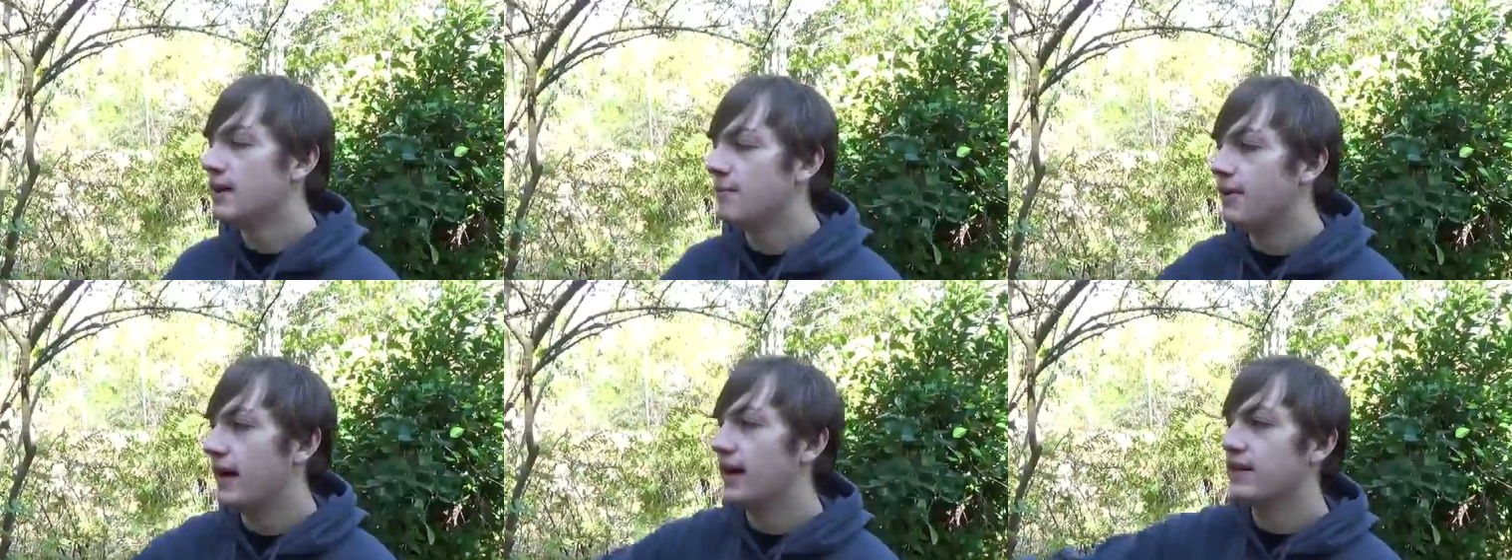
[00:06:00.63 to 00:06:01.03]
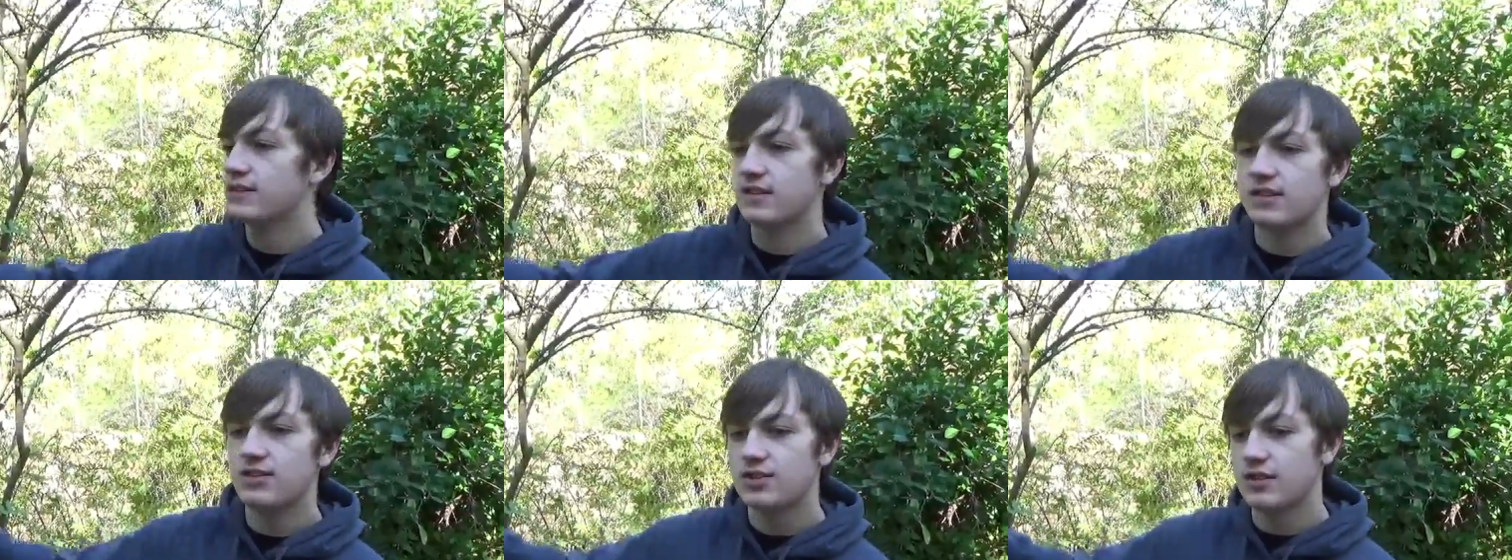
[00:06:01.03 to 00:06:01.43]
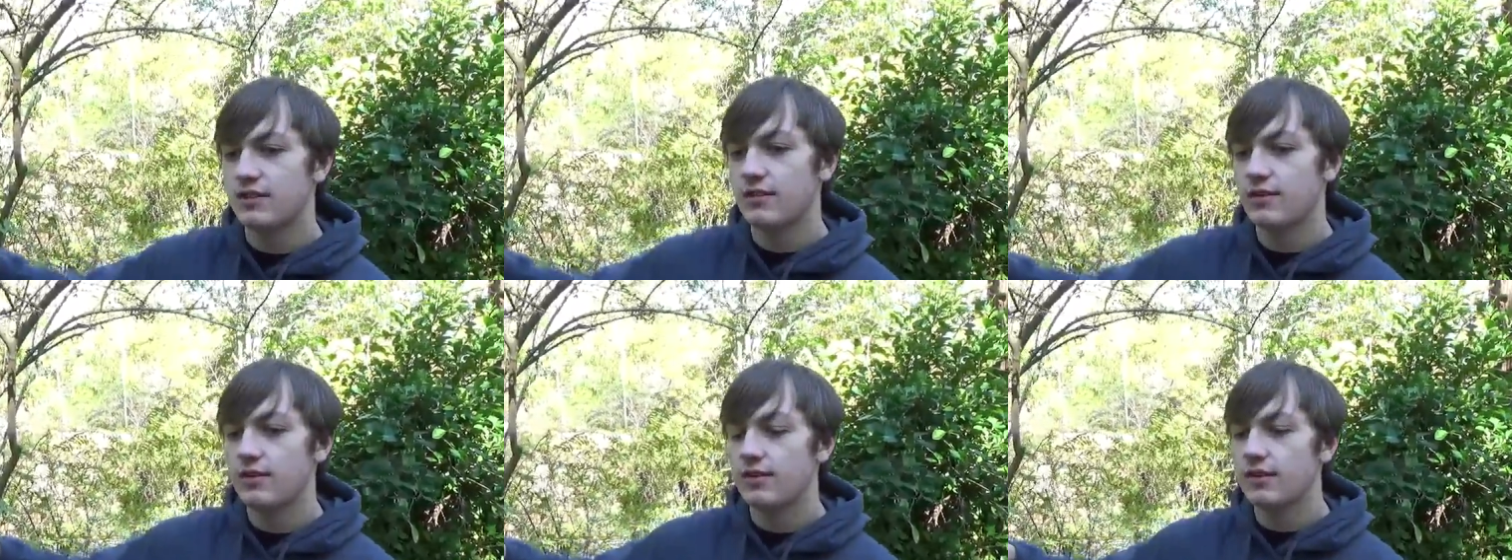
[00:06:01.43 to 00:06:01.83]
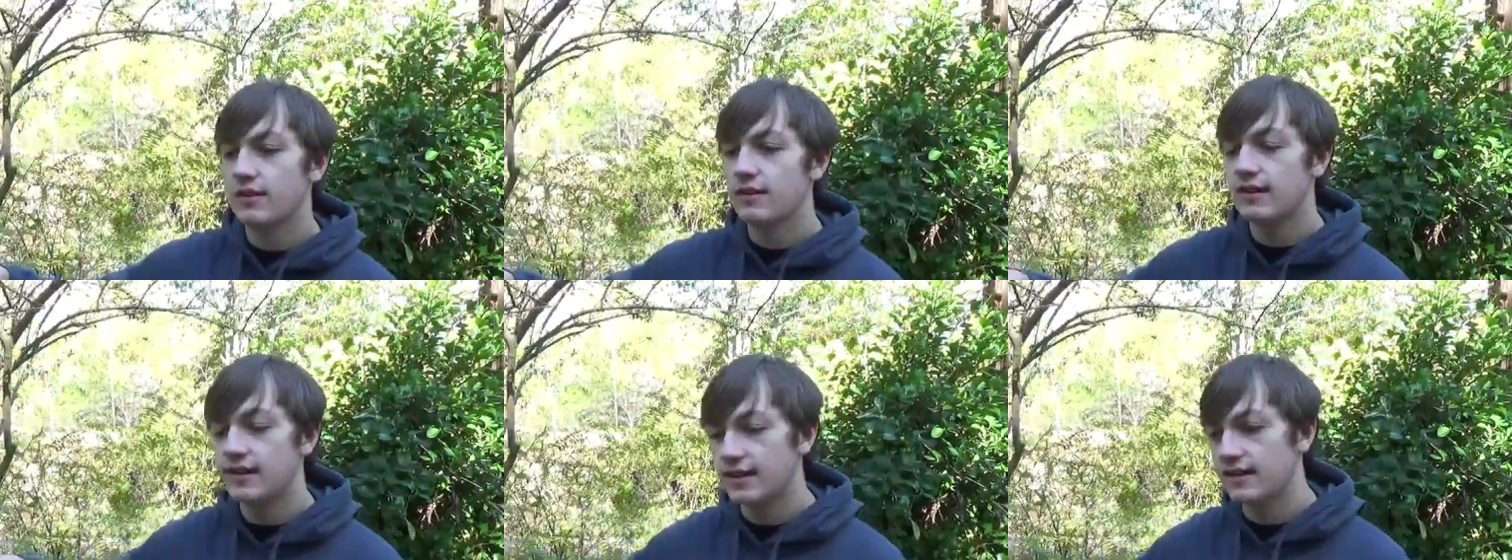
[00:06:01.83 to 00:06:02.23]
But I just usually
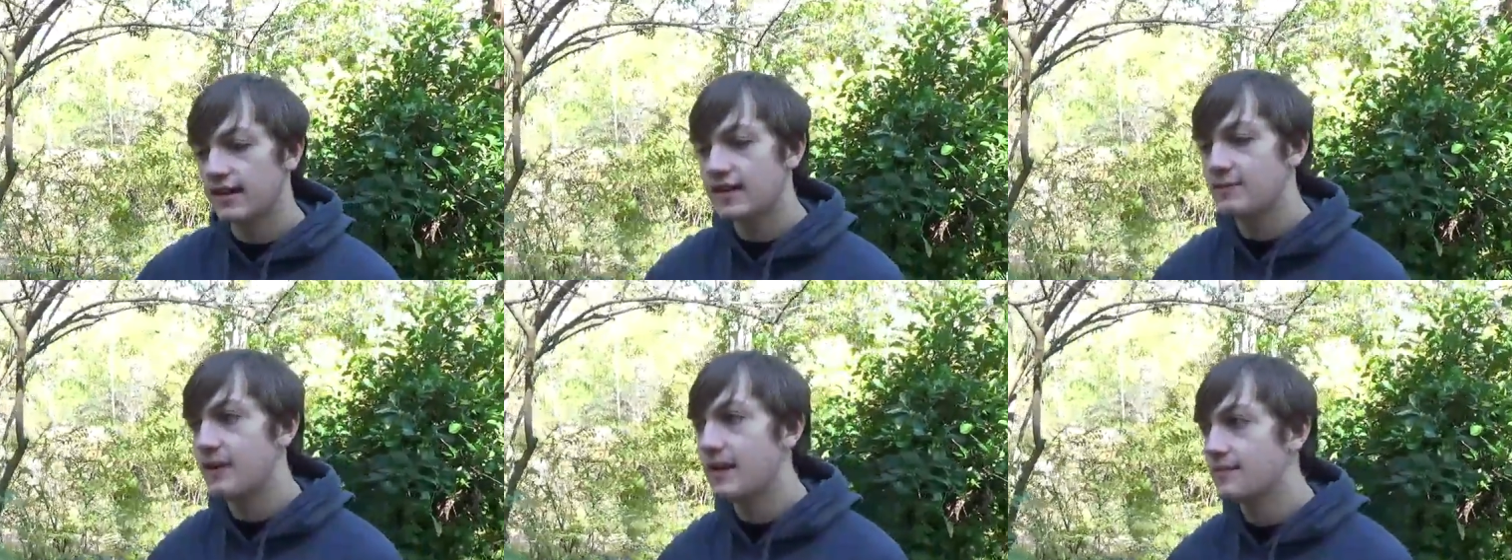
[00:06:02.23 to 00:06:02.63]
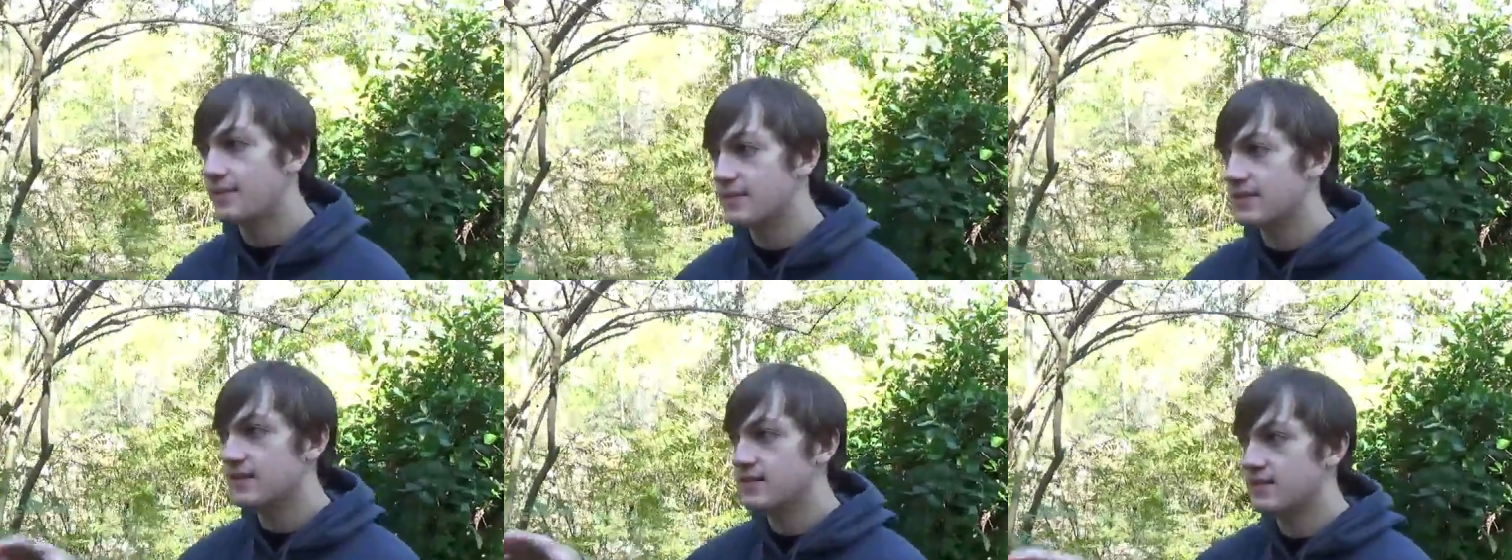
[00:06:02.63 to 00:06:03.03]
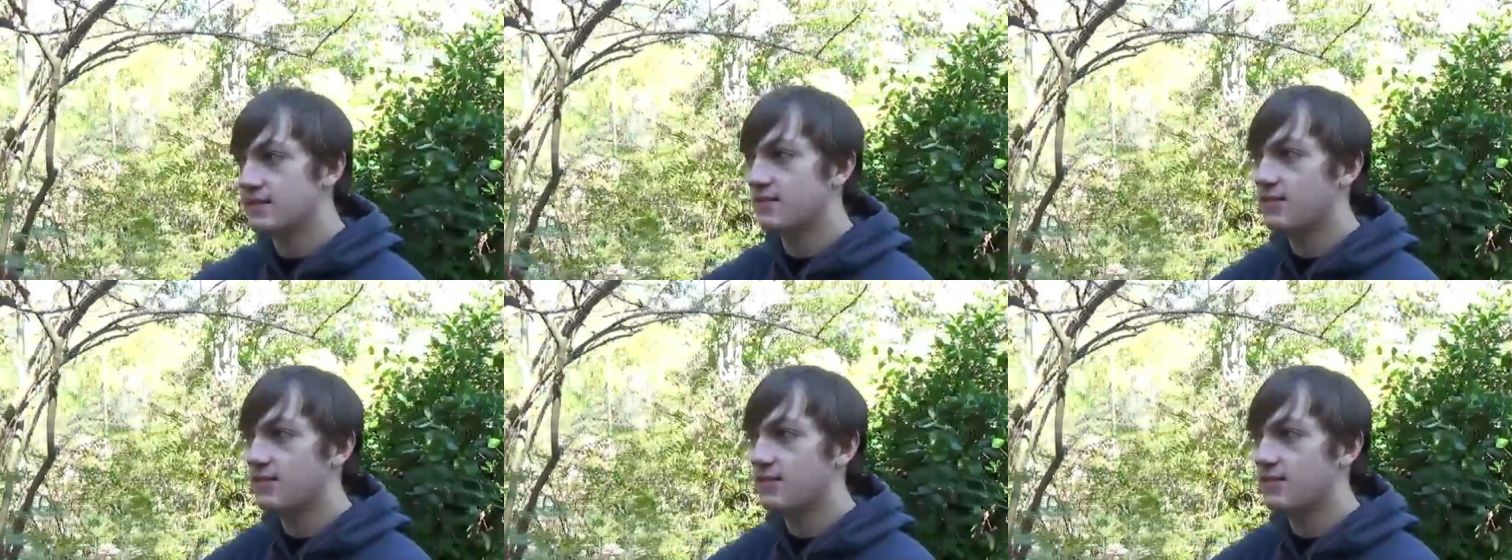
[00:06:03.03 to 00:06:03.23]
take a glance past, but since